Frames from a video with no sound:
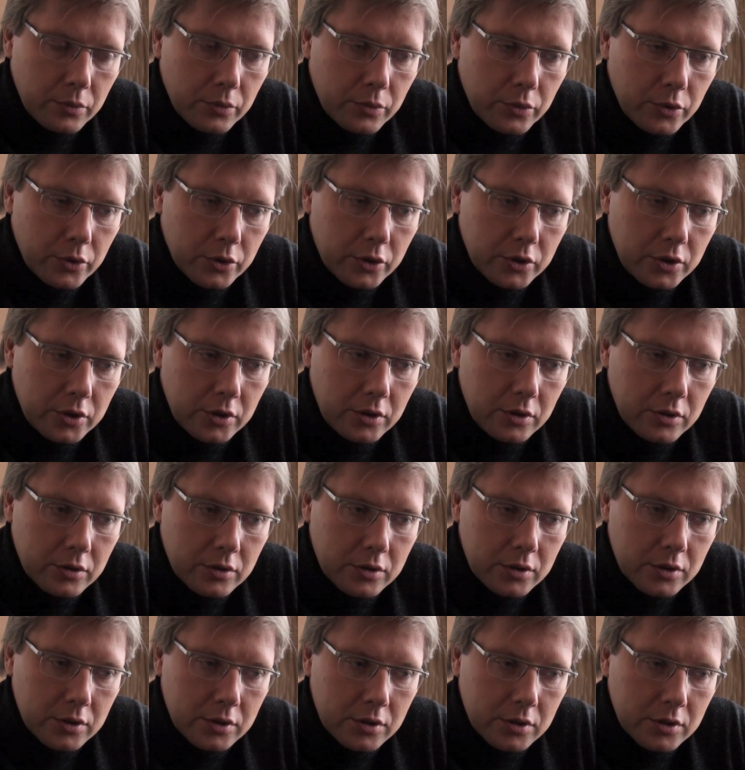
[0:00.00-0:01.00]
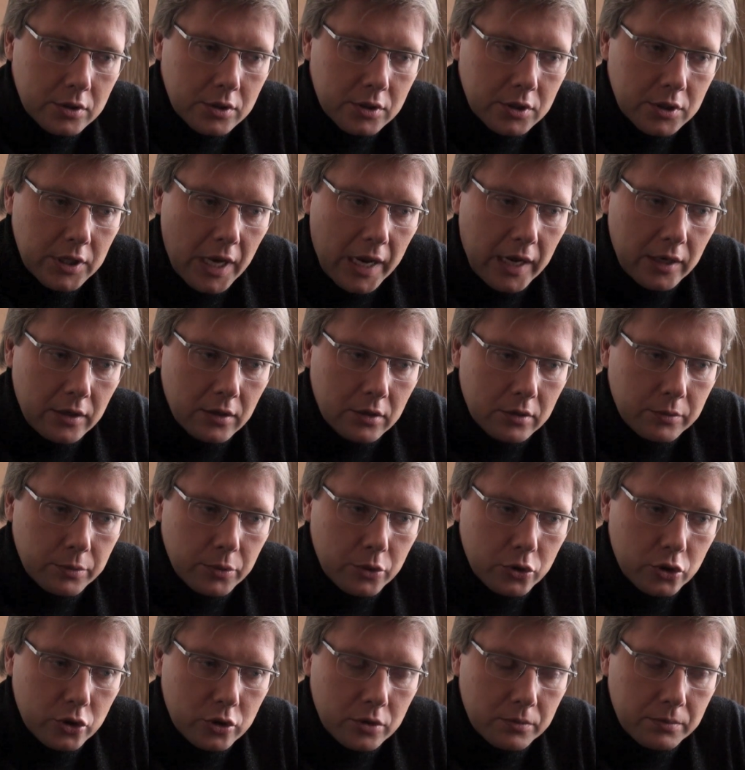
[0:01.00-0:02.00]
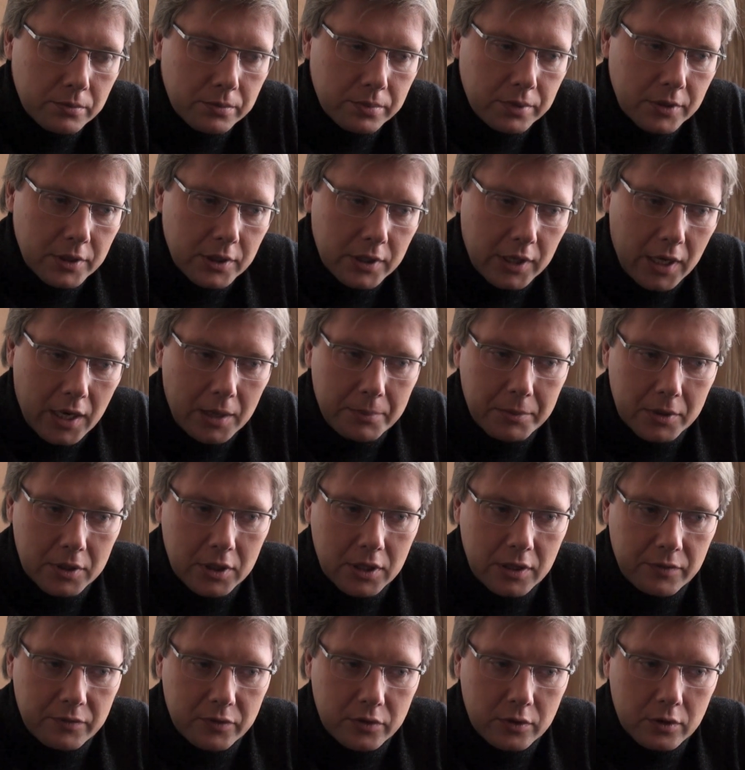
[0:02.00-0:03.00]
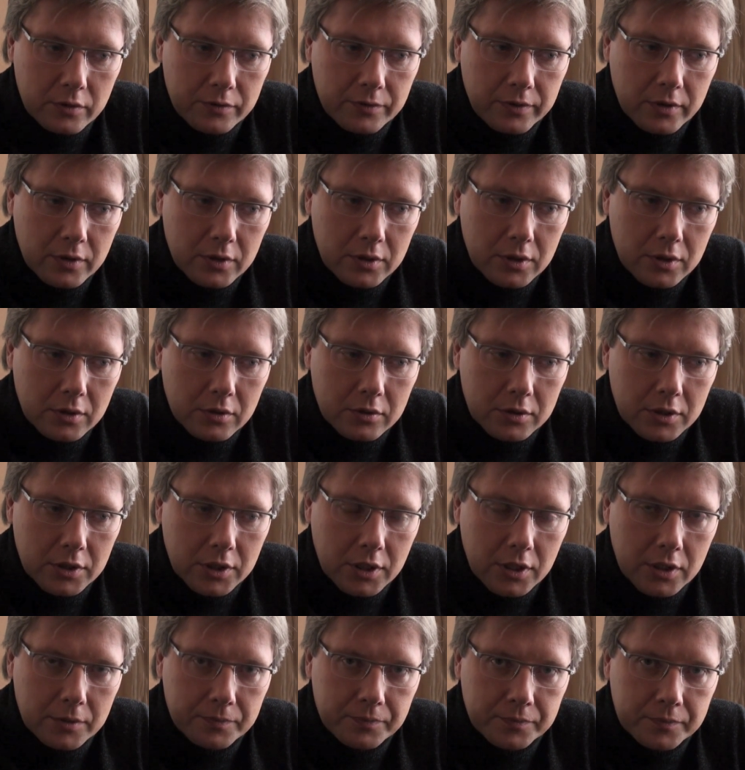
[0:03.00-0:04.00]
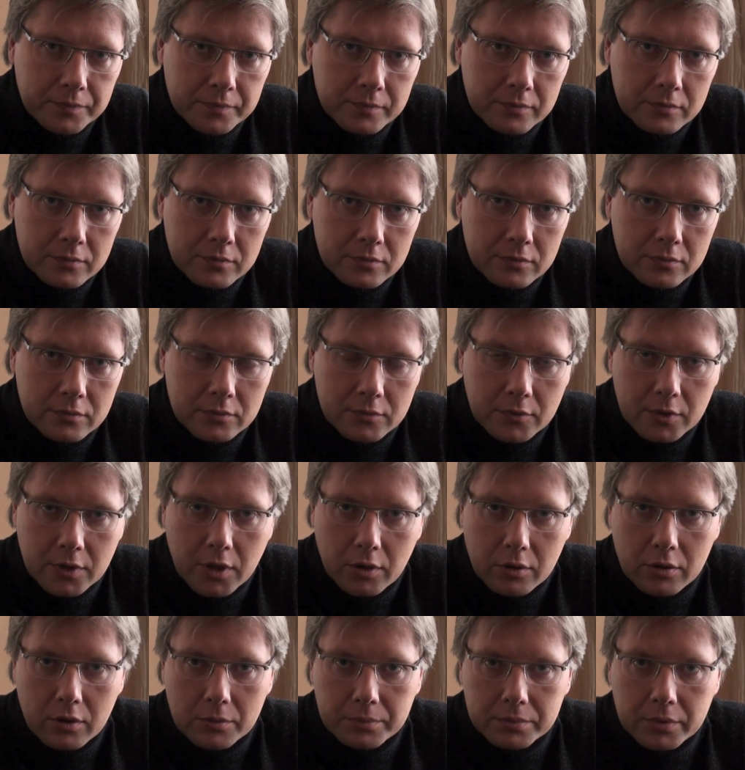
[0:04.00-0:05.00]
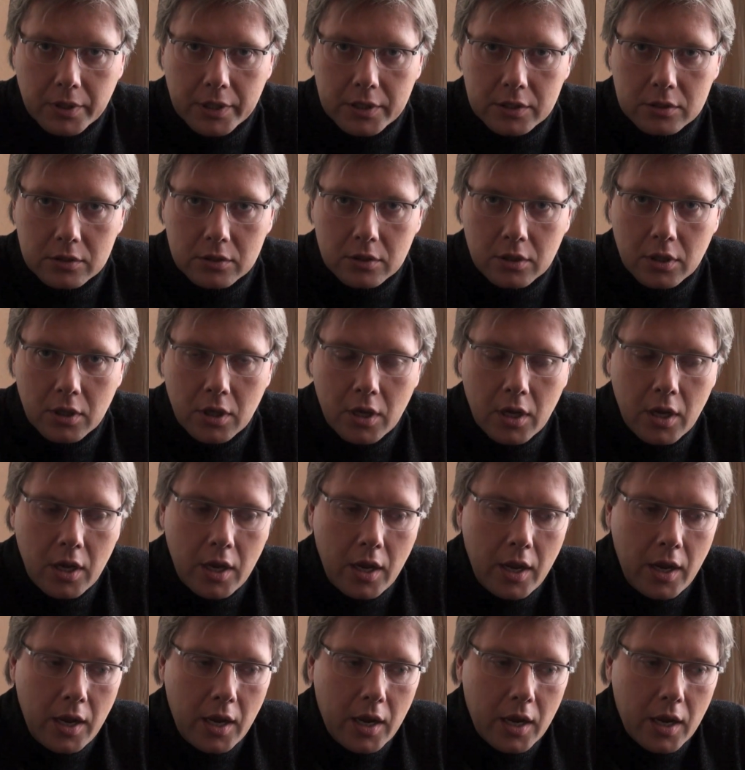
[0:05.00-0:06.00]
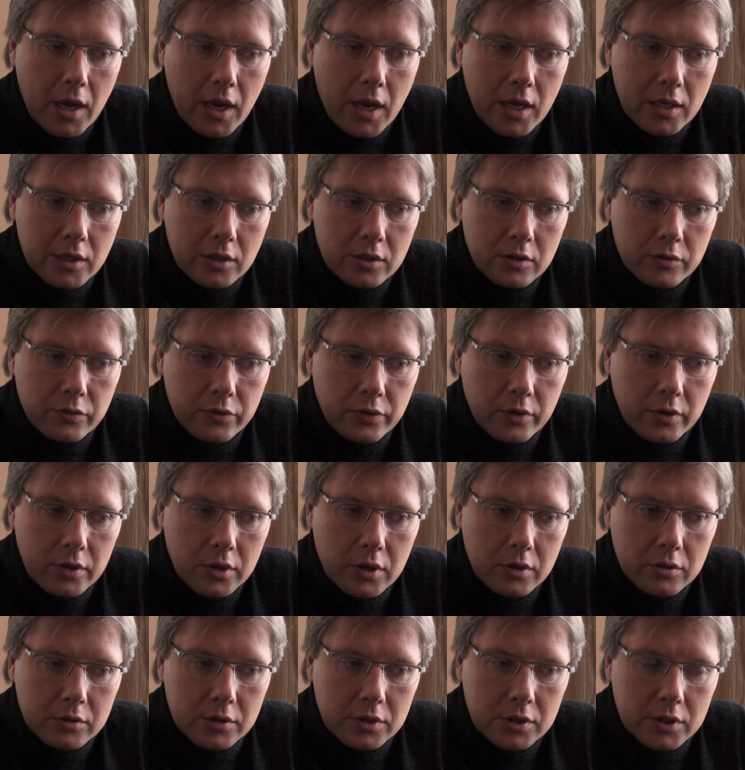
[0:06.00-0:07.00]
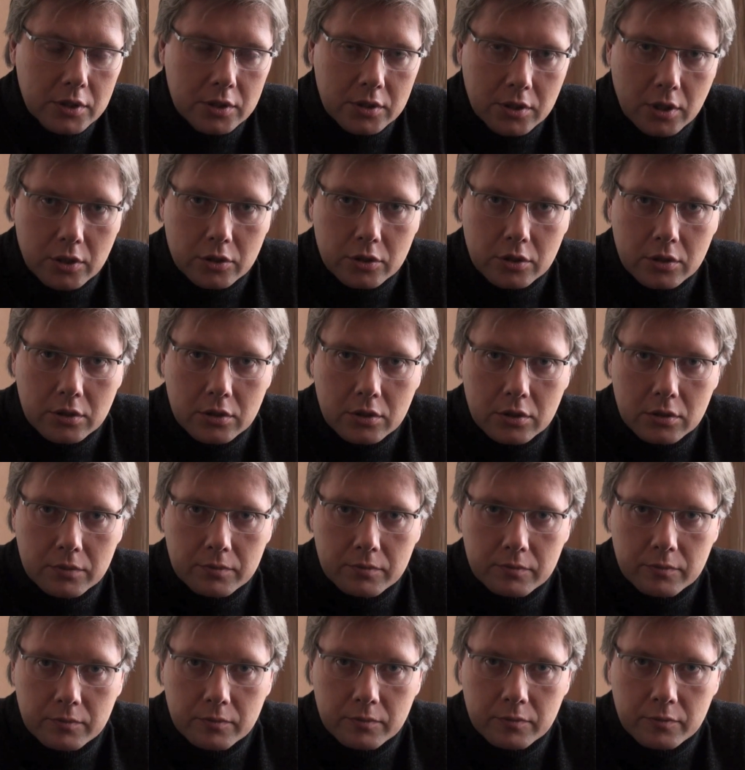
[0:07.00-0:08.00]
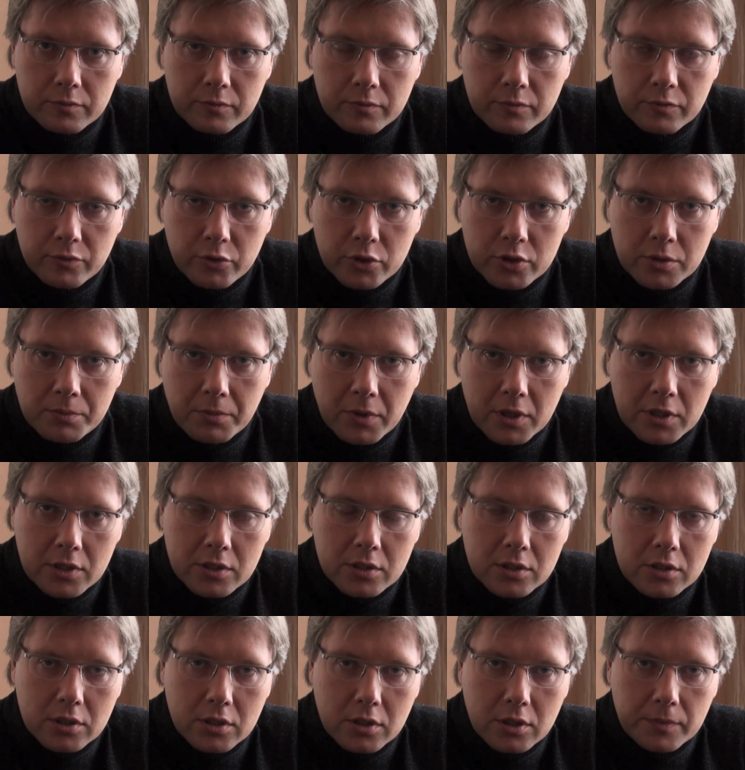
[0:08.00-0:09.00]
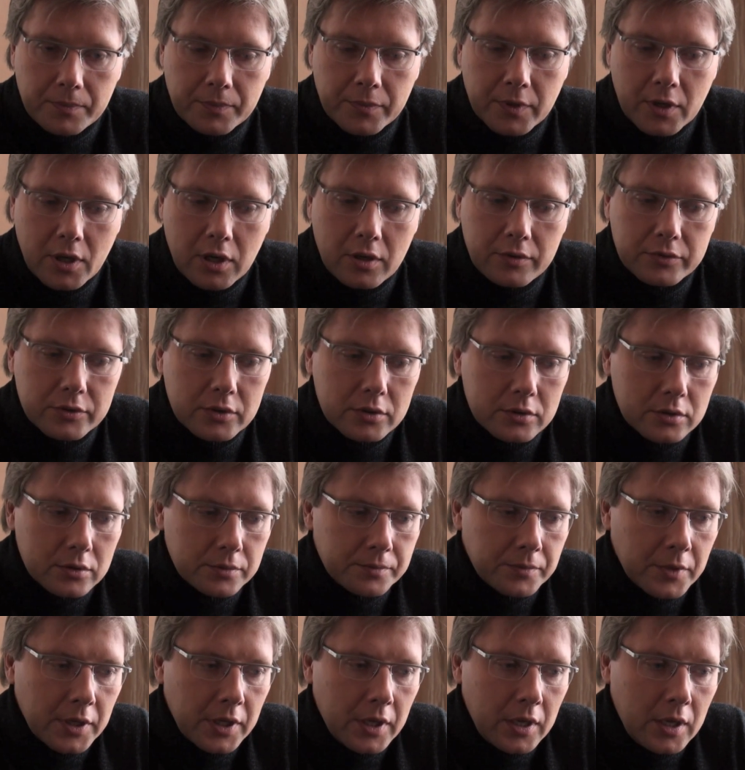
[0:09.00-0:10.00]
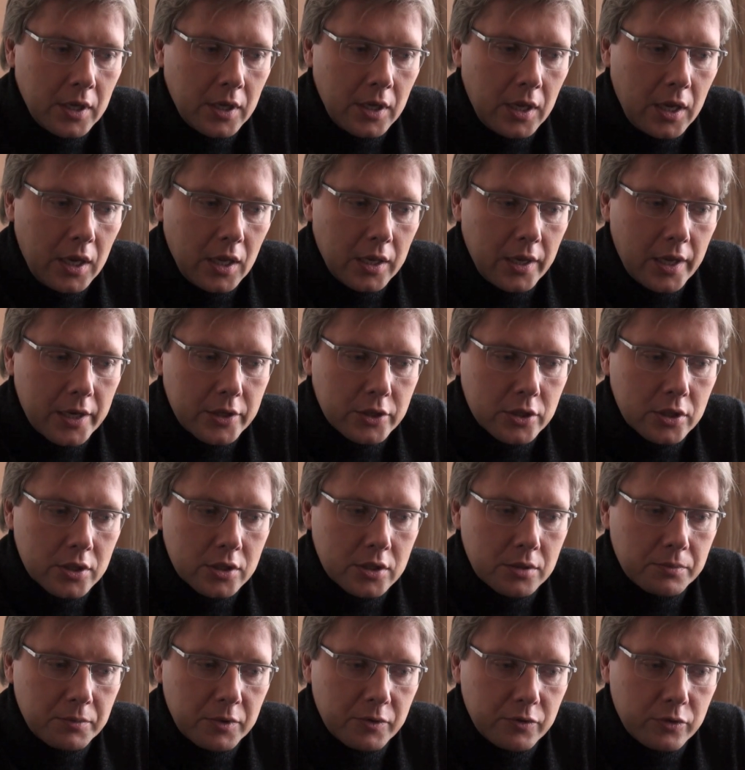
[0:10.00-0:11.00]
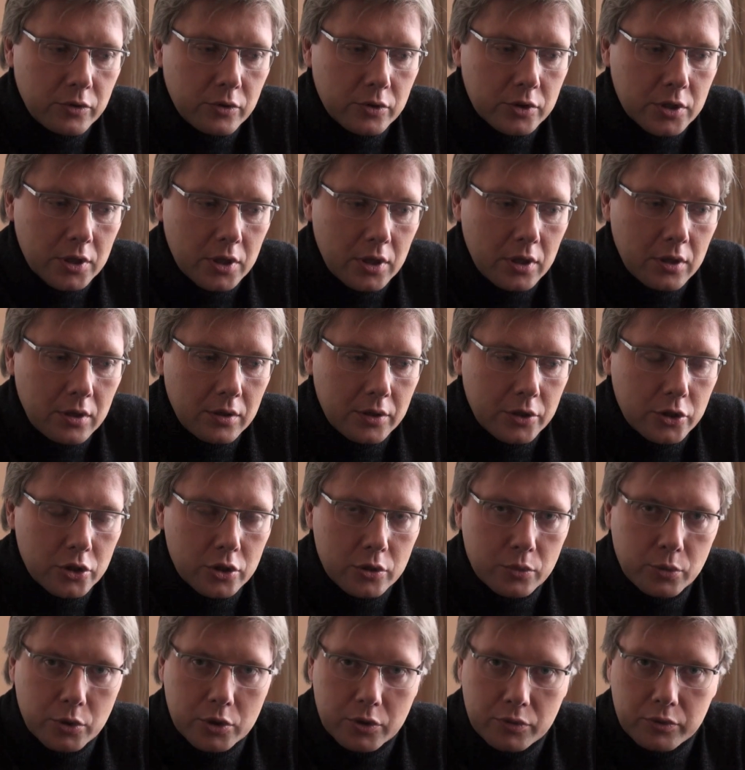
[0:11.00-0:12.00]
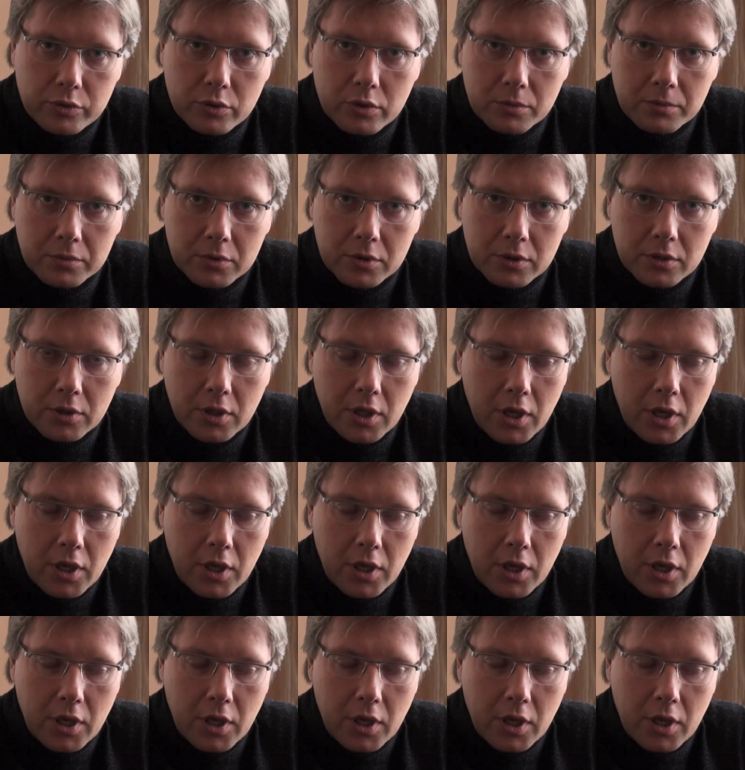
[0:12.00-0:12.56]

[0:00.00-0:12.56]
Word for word: what you say in your question, but I believe you followed um, local press. And you followed discussions for the months um, after elections, before the coalition was formed.